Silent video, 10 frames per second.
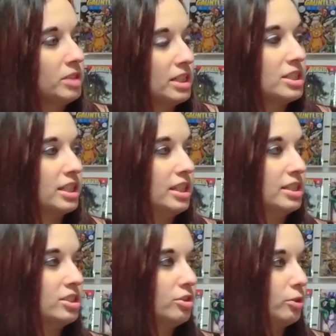get a
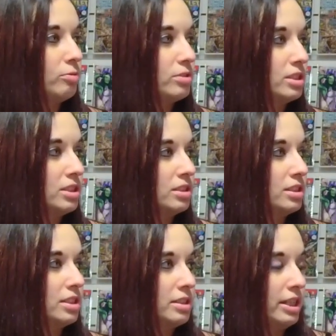ticket to go to
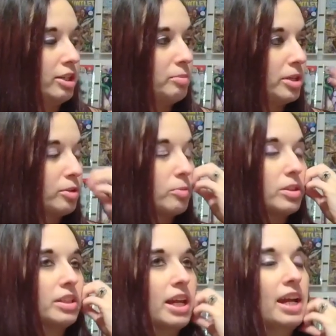the Harry Potter
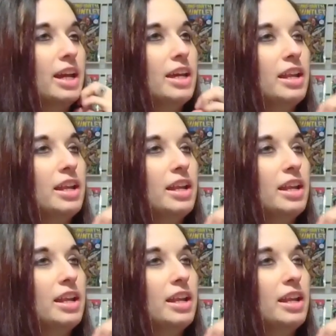world. Mm-hmm.